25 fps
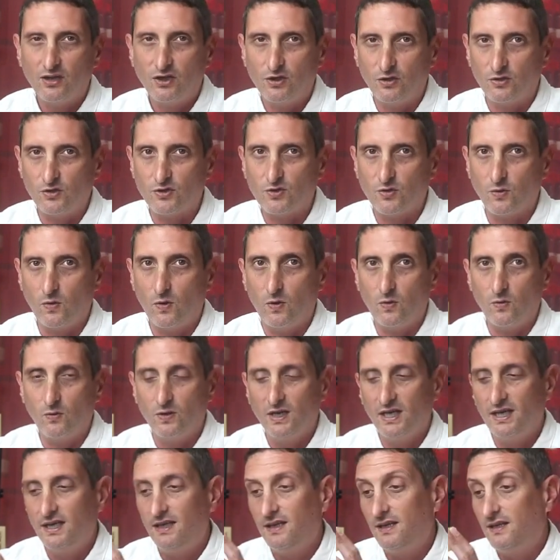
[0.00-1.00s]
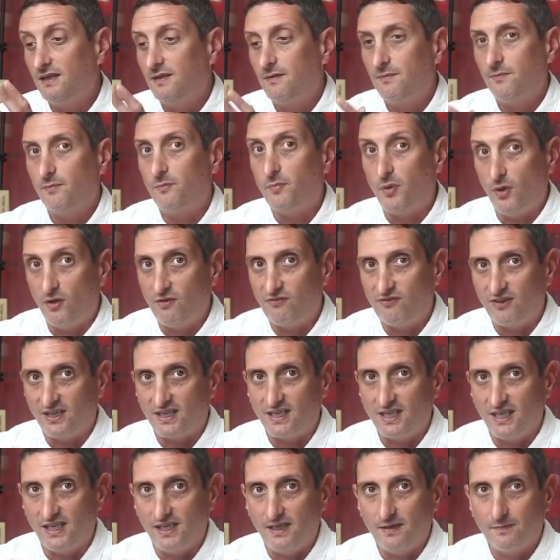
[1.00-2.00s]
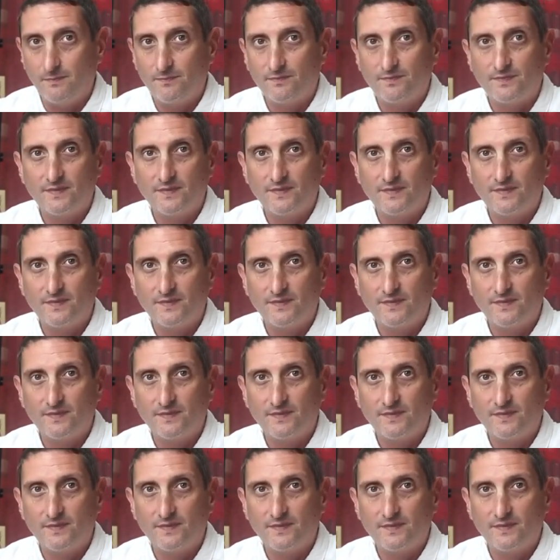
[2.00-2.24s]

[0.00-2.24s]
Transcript: control perfectly.